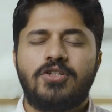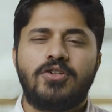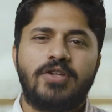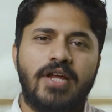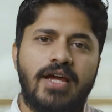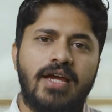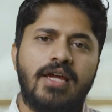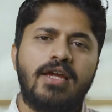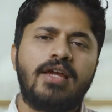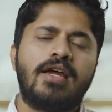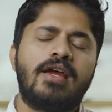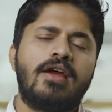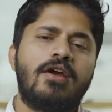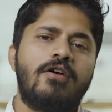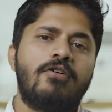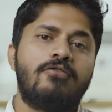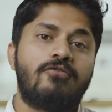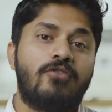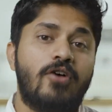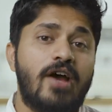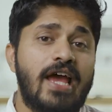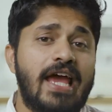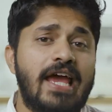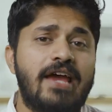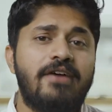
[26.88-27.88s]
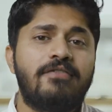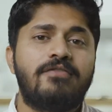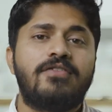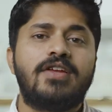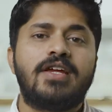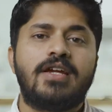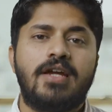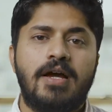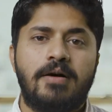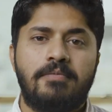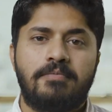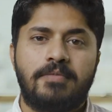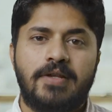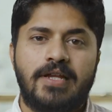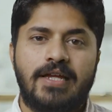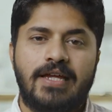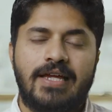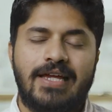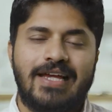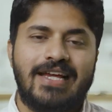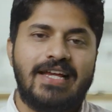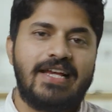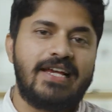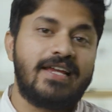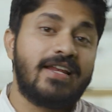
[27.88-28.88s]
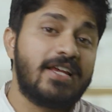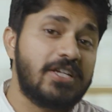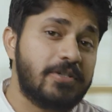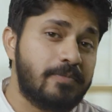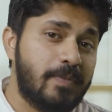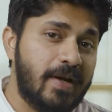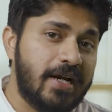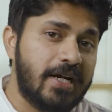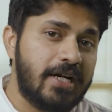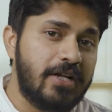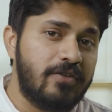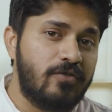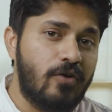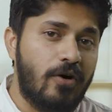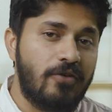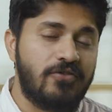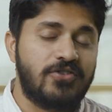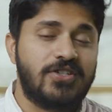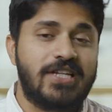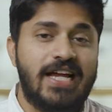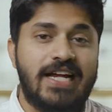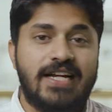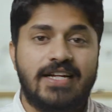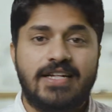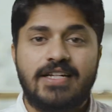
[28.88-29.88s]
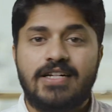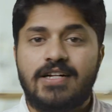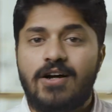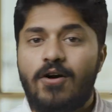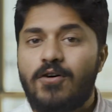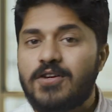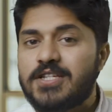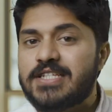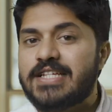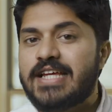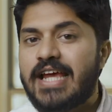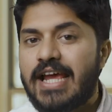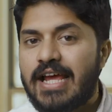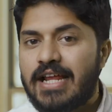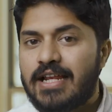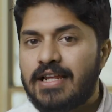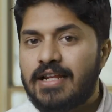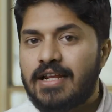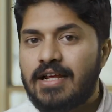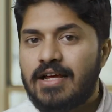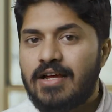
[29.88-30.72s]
Today, for every company, irrespective of sector or scale,